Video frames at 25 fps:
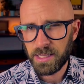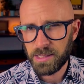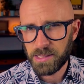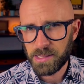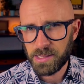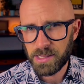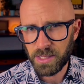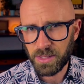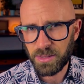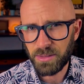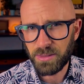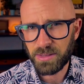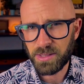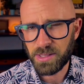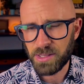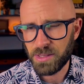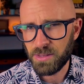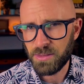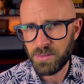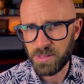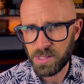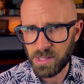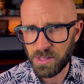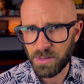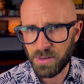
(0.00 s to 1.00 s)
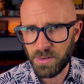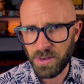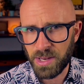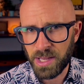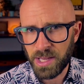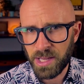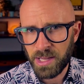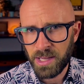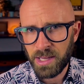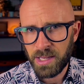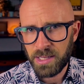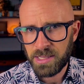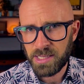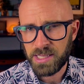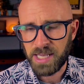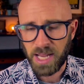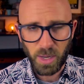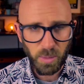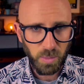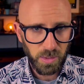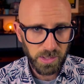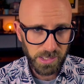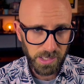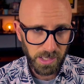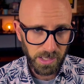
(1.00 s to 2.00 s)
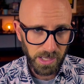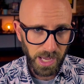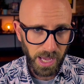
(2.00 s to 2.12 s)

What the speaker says: is still too soon to tell what's going to